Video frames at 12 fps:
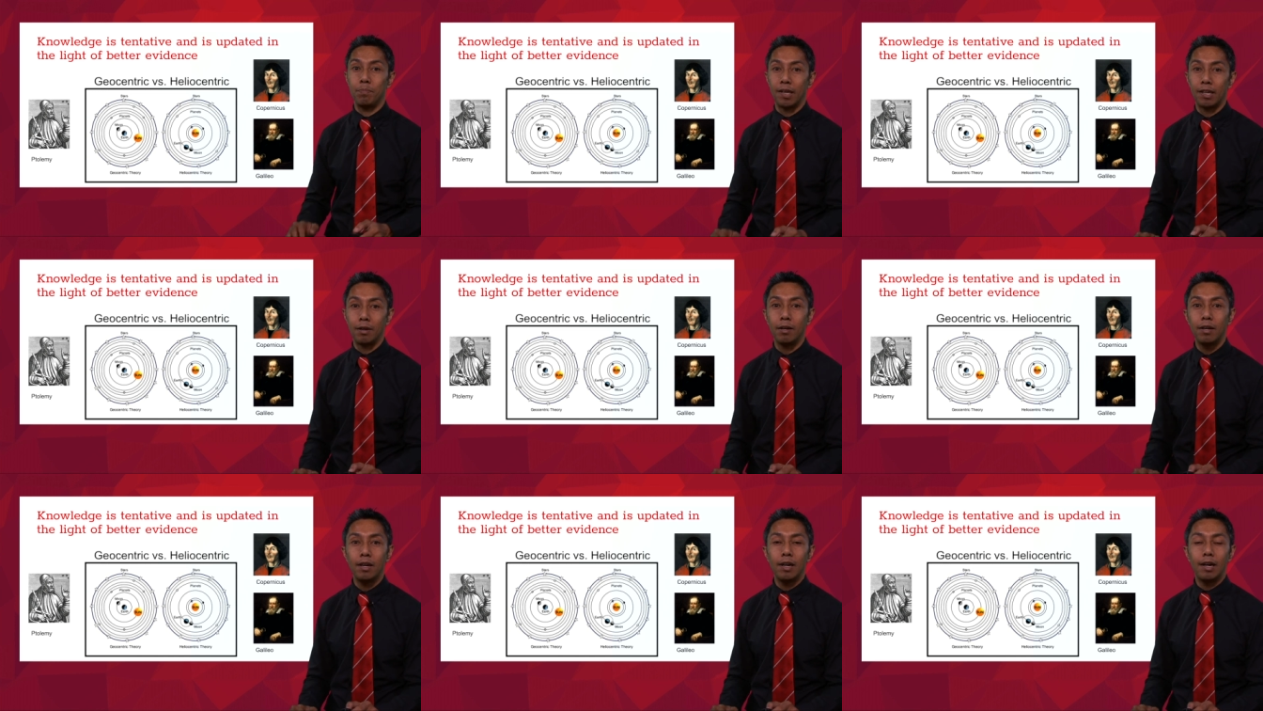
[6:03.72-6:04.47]
bigger
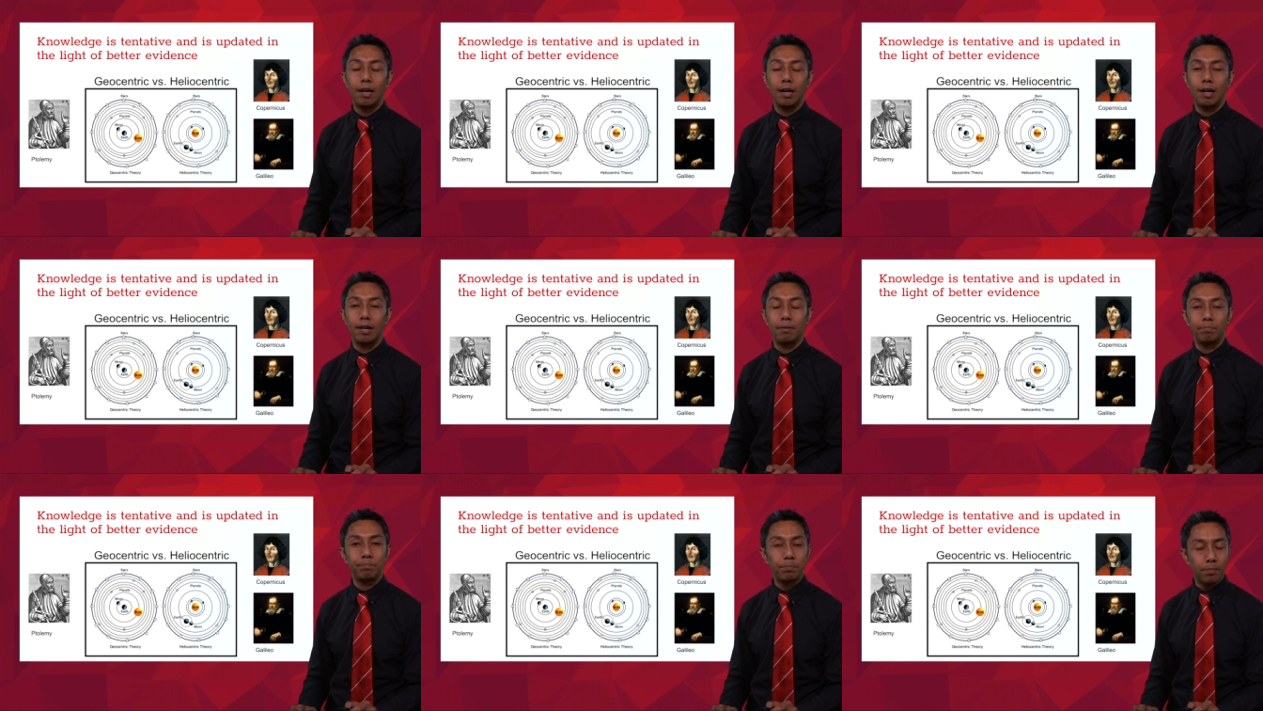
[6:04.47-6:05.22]

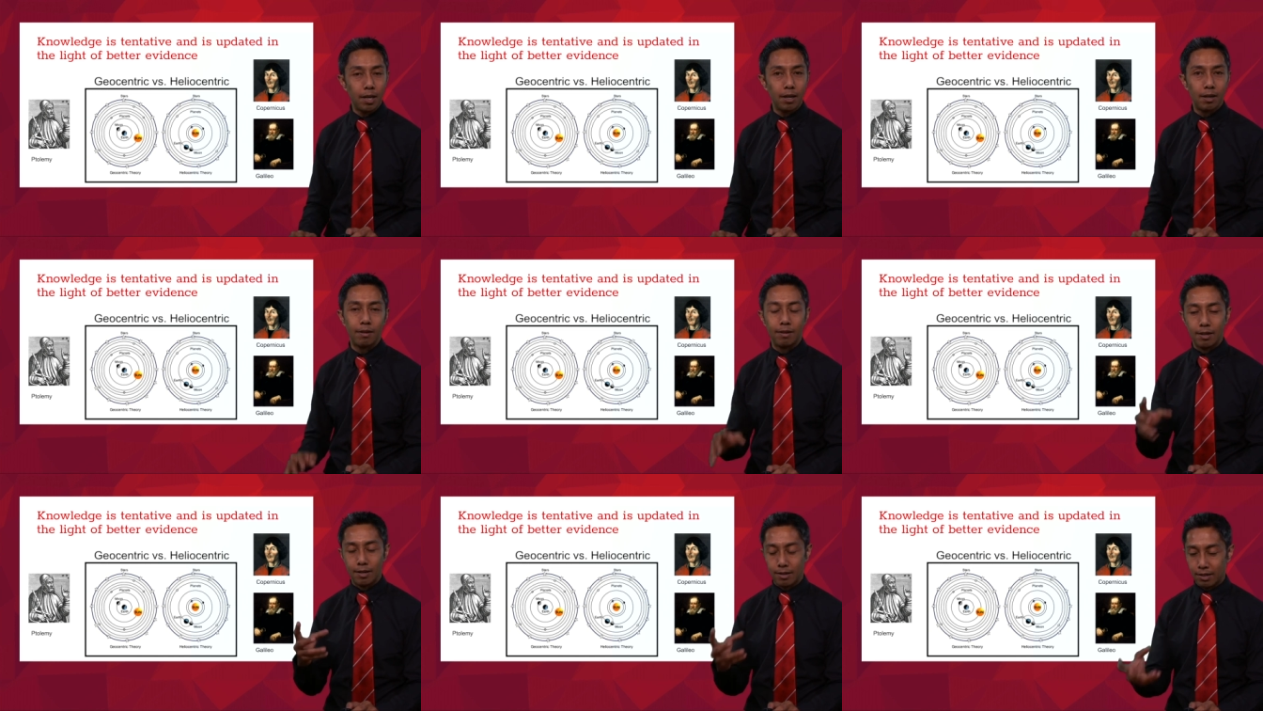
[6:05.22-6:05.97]
um, uh,
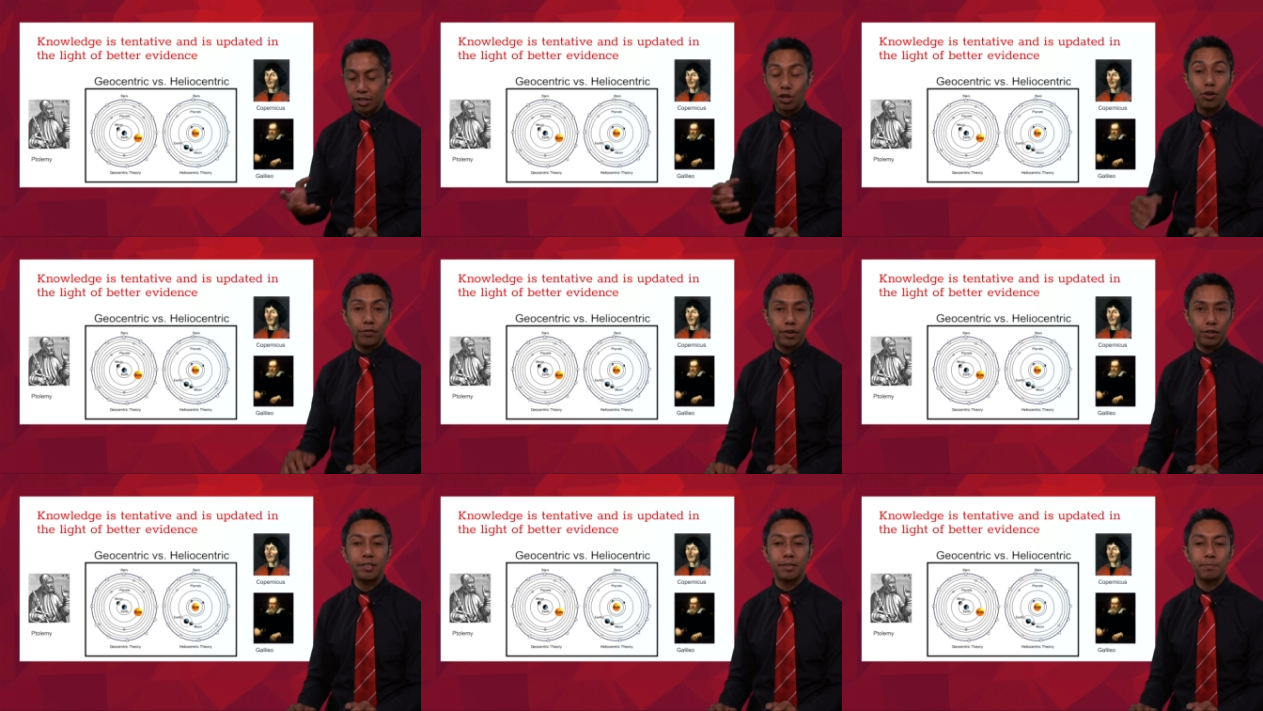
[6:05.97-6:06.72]
uh,
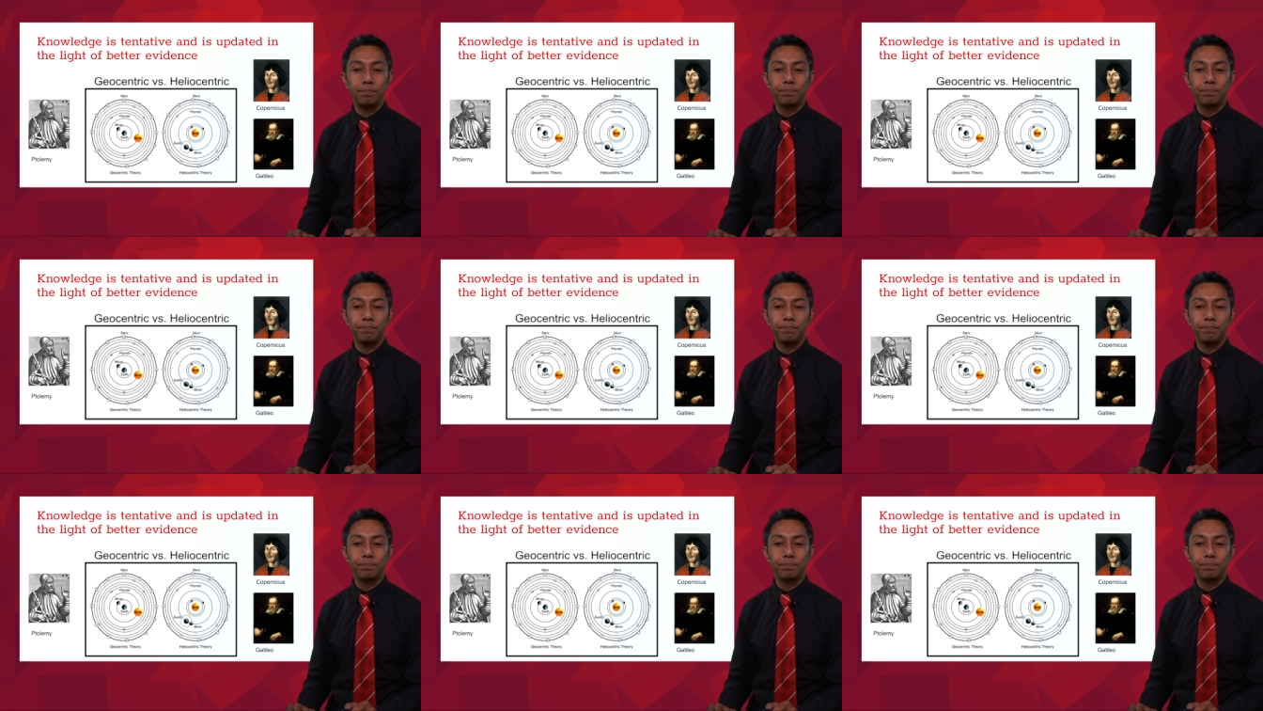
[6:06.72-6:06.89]
universe.